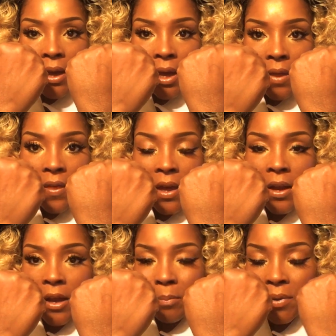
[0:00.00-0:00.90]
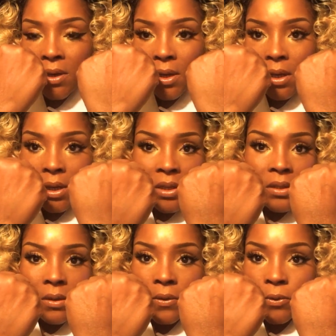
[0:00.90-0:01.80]
and that happened in less
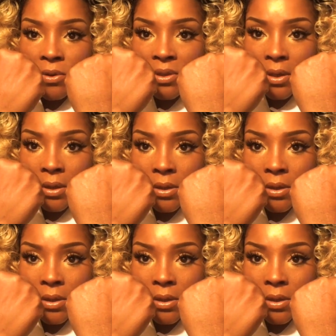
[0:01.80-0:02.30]
than 30 seconds.